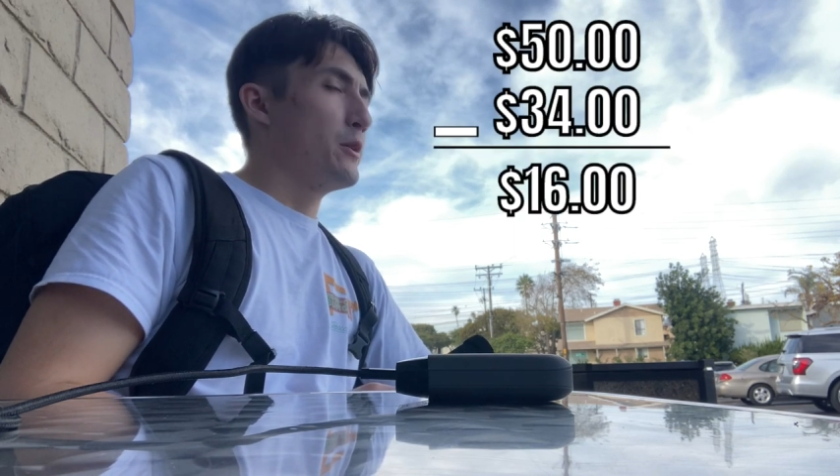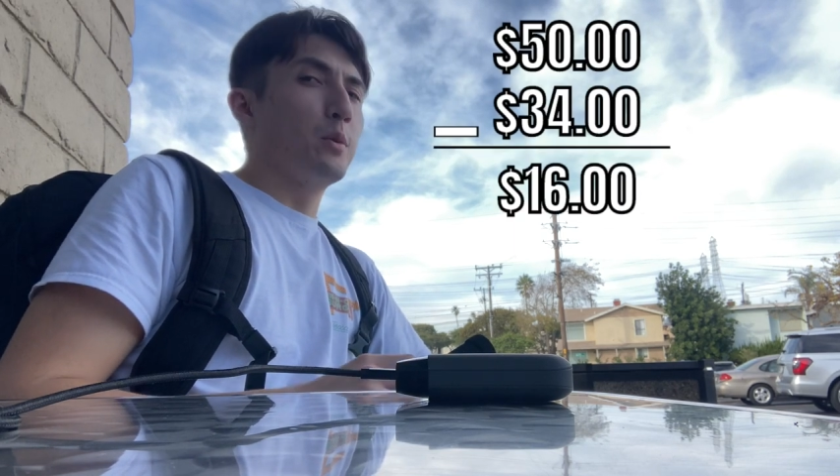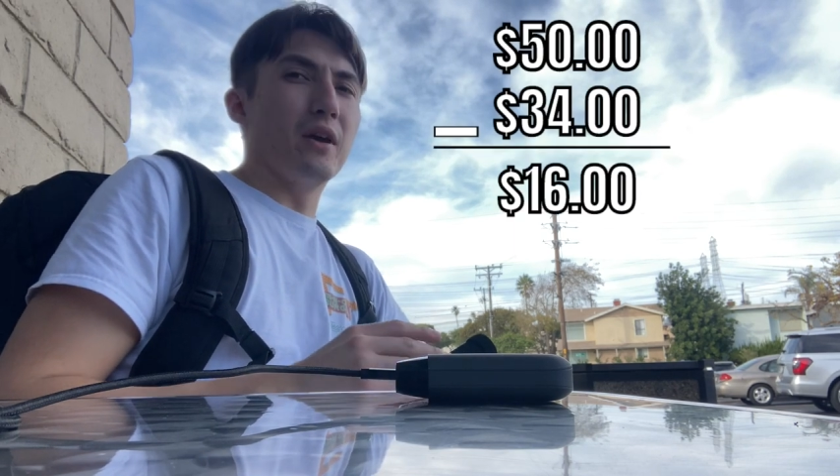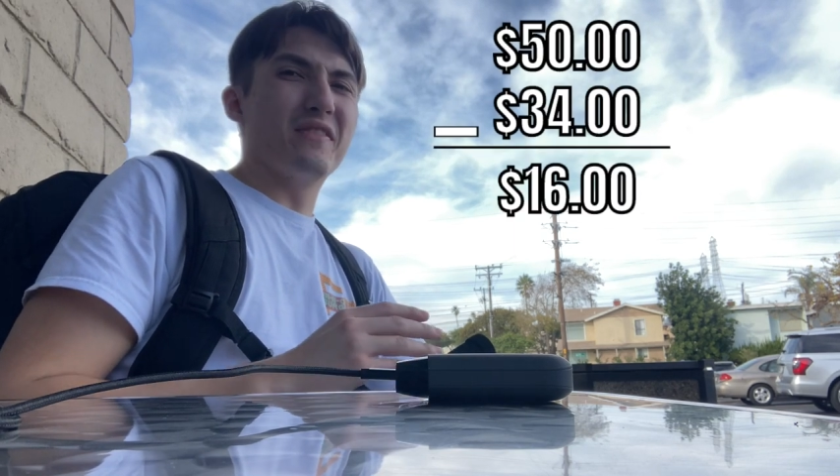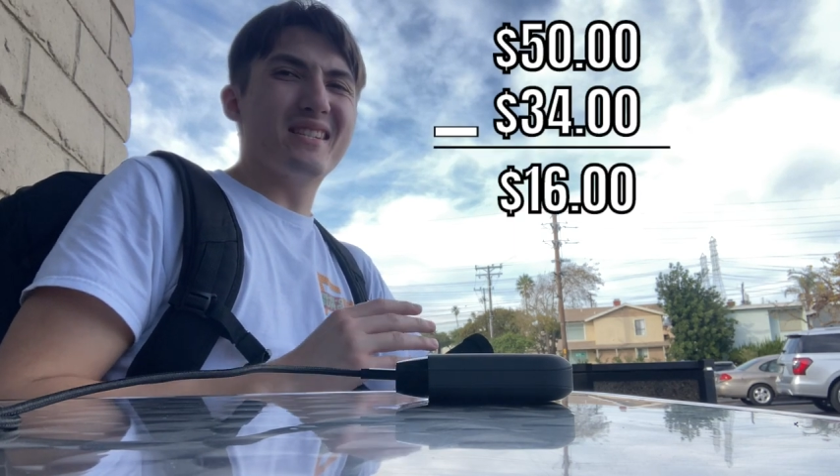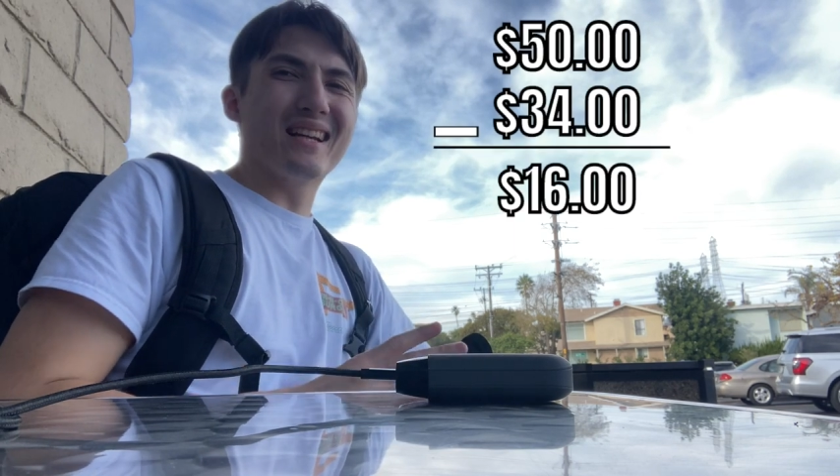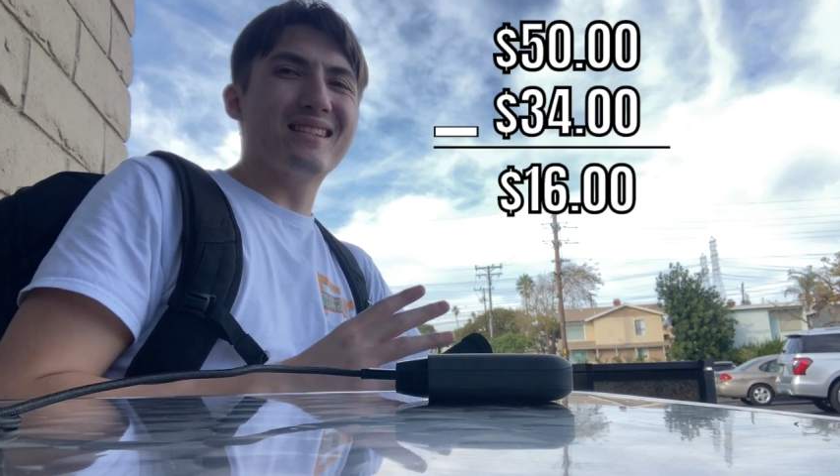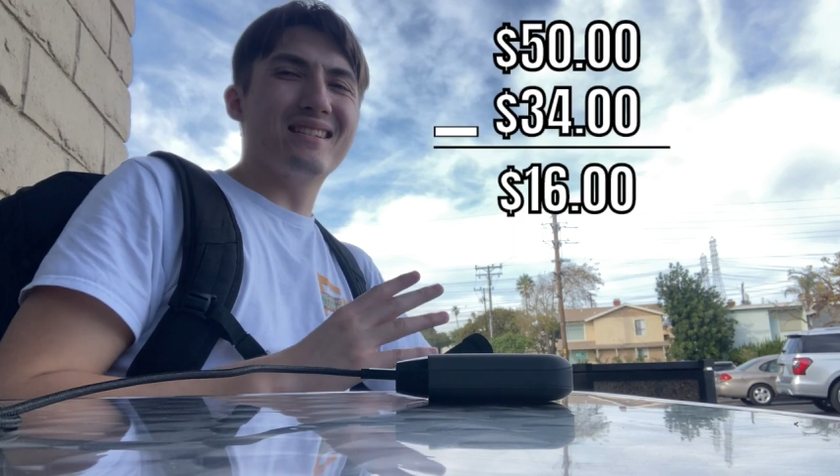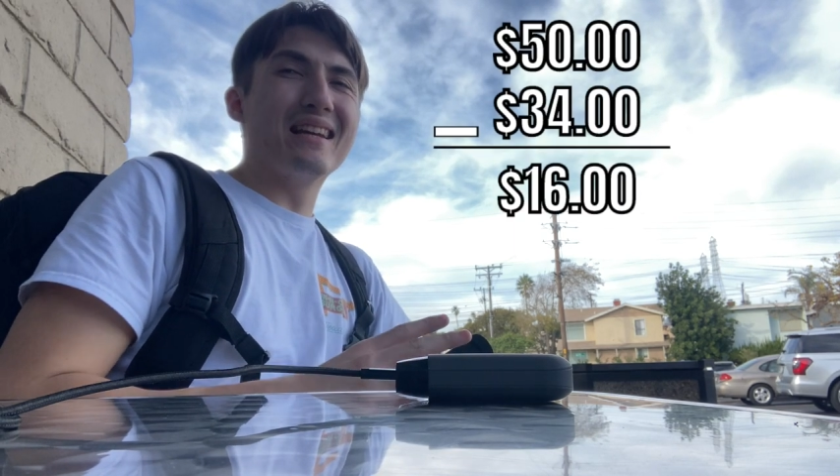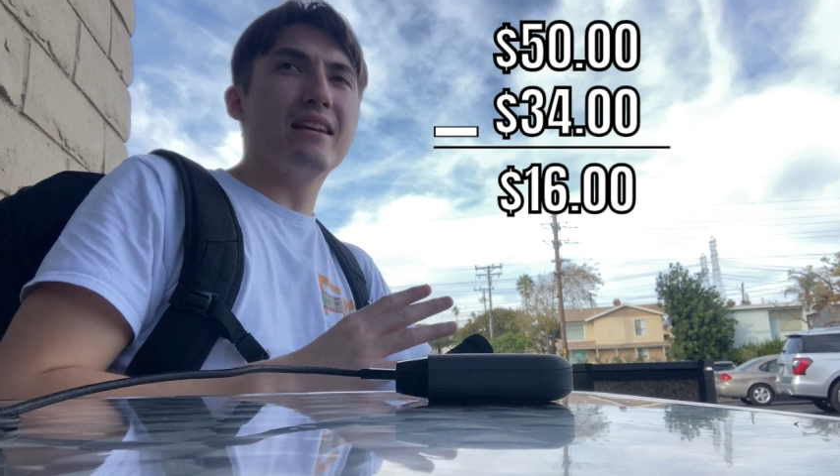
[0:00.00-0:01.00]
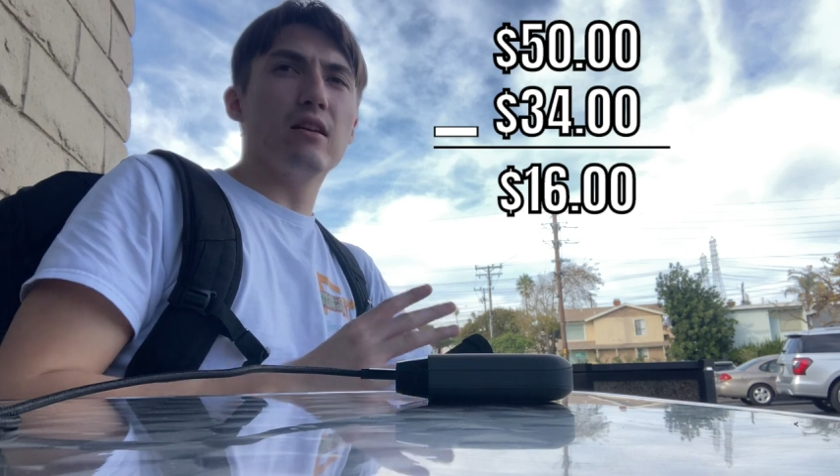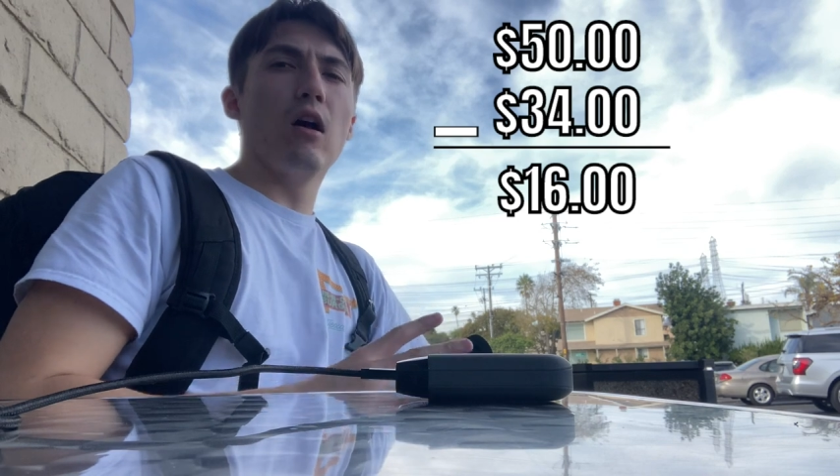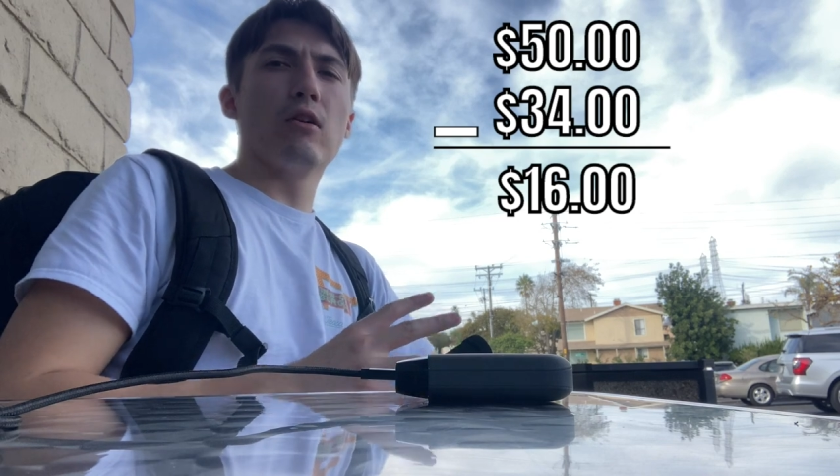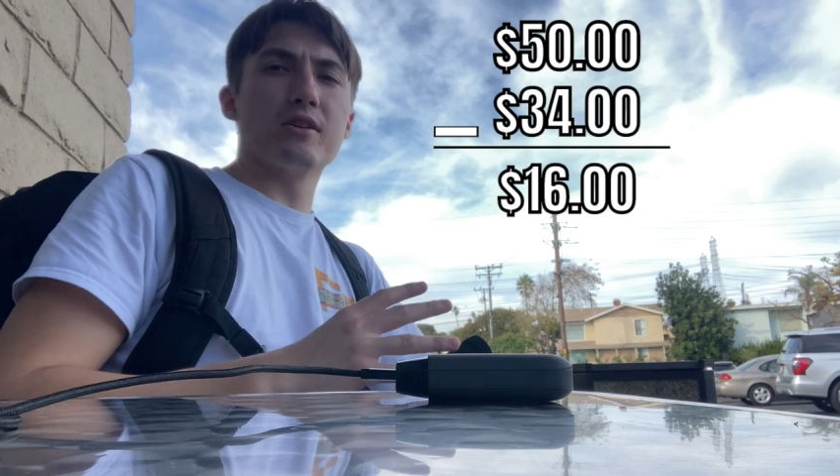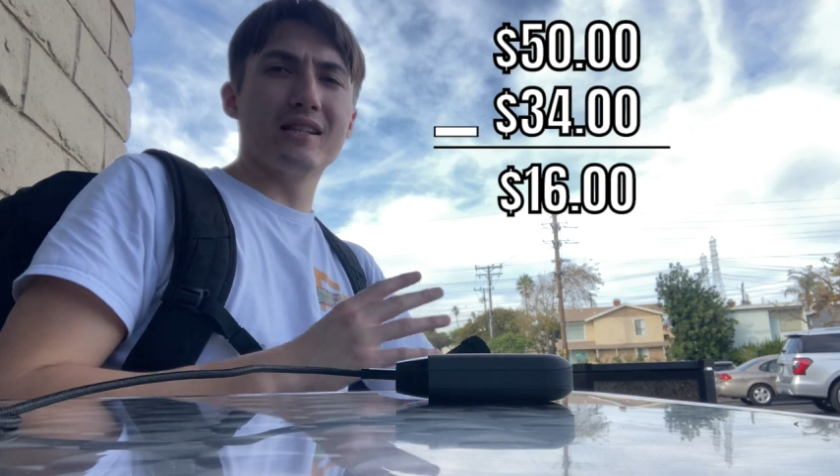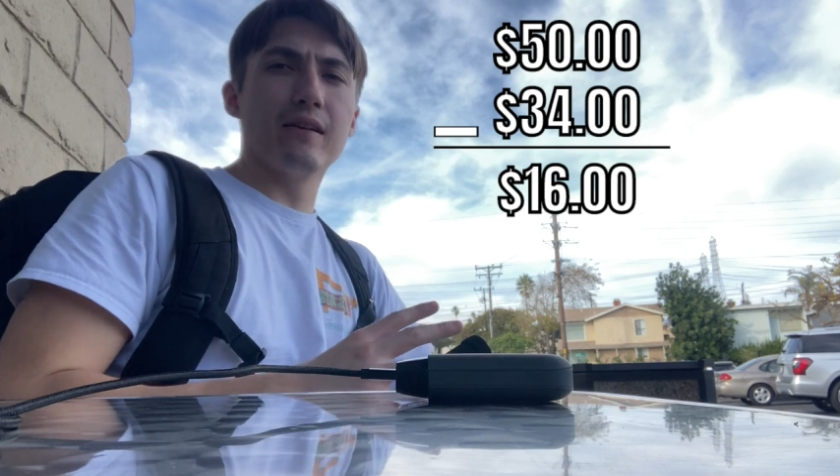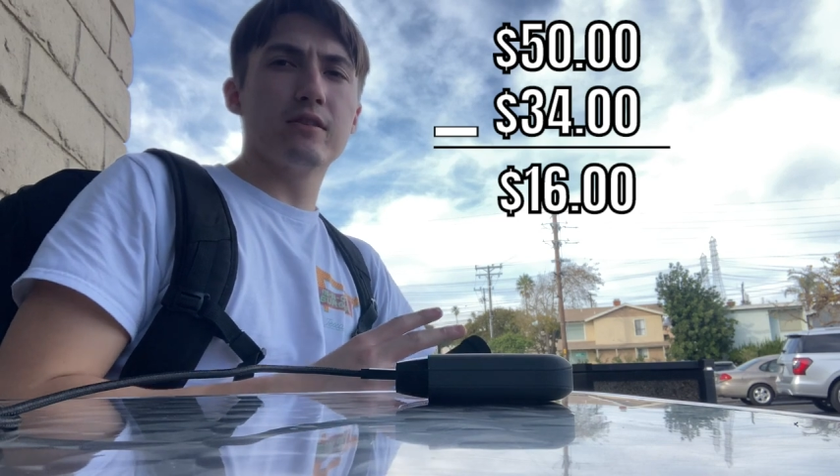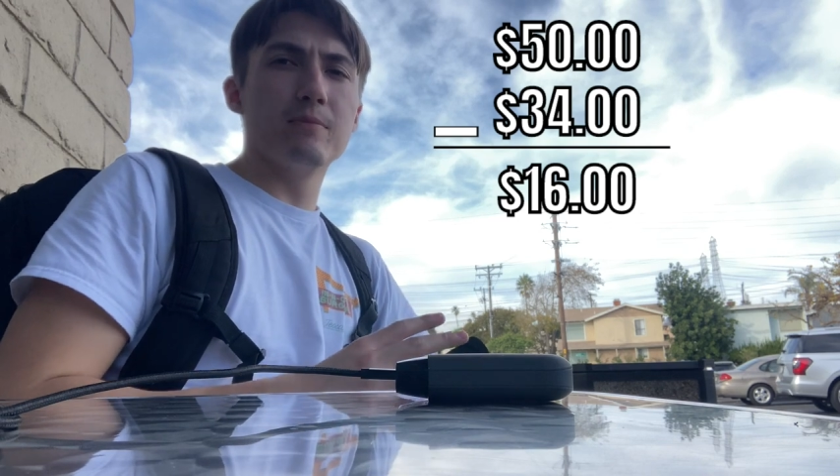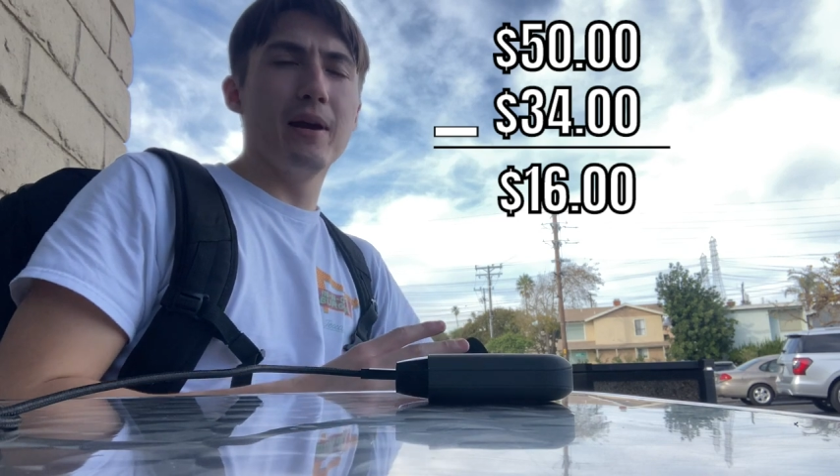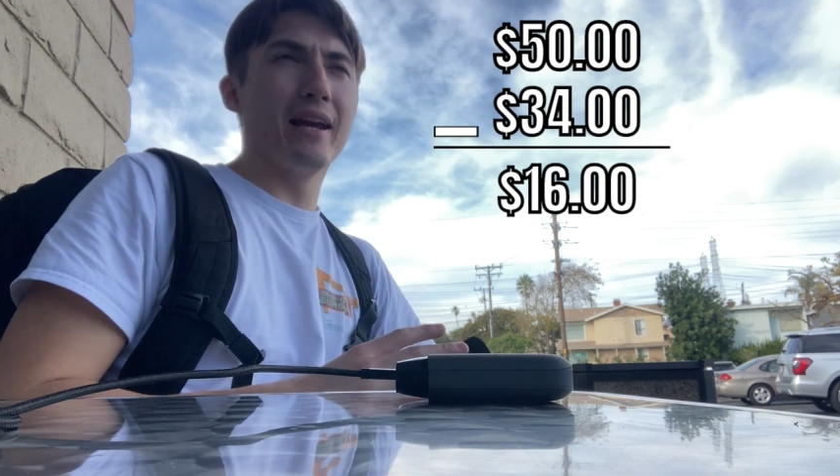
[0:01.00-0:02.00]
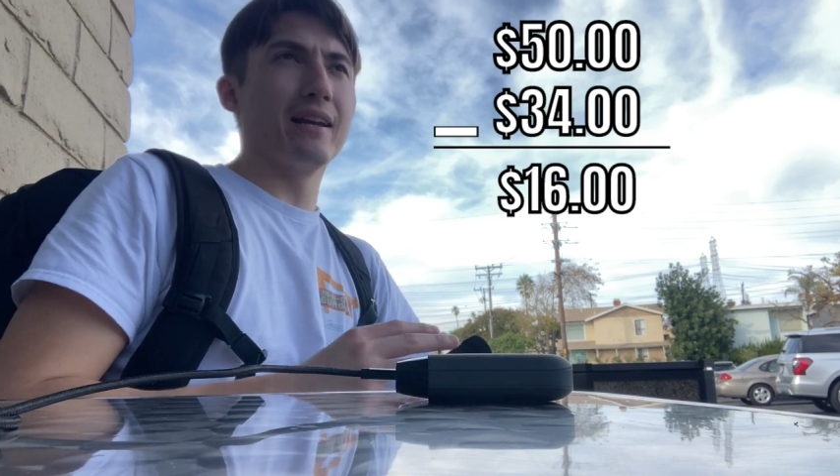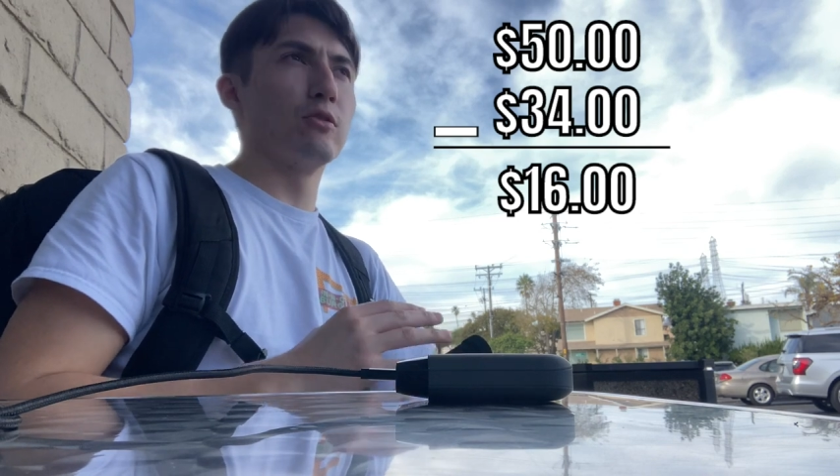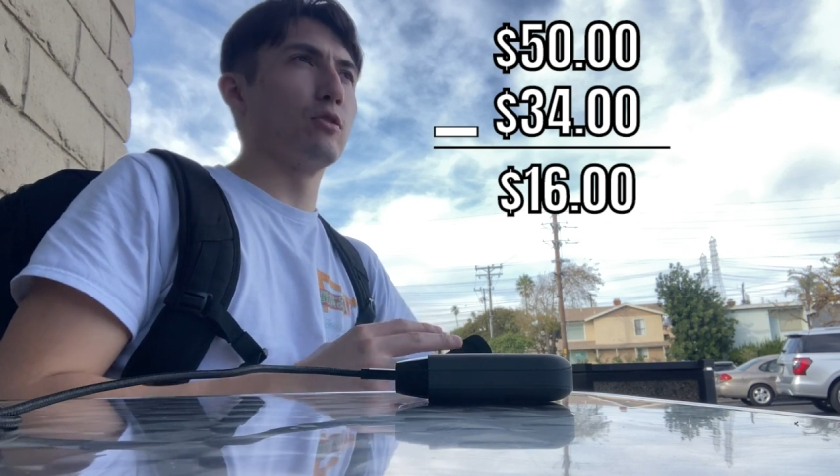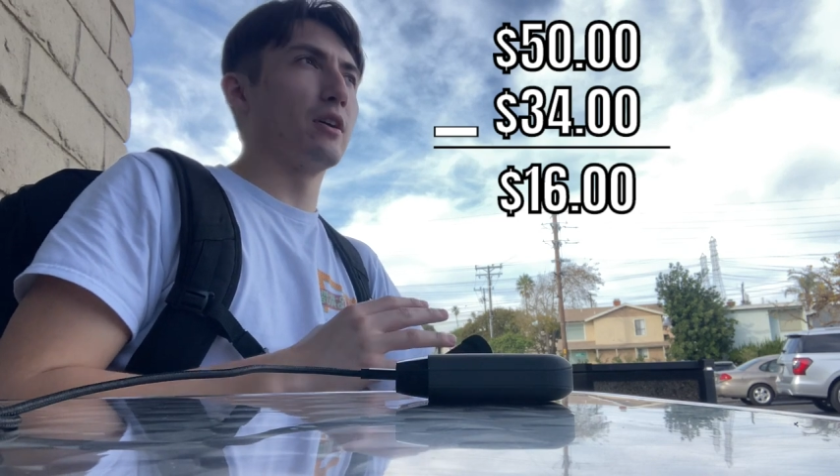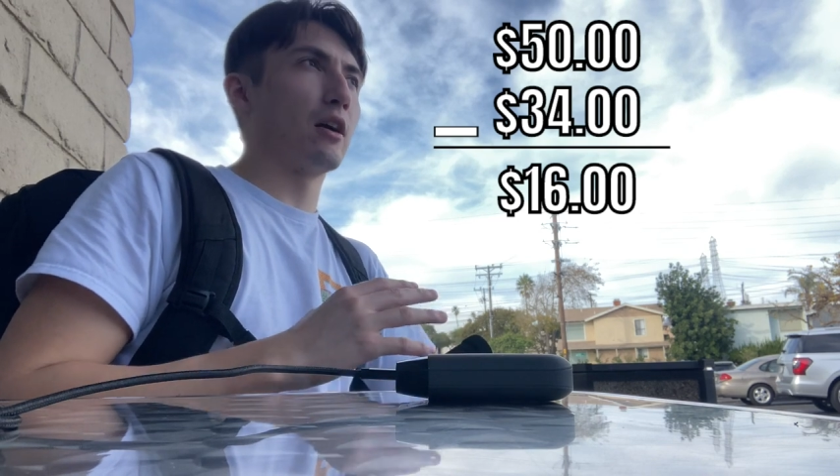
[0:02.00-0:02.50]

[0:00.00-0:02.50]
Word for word: We have sixteen dollars left to make in order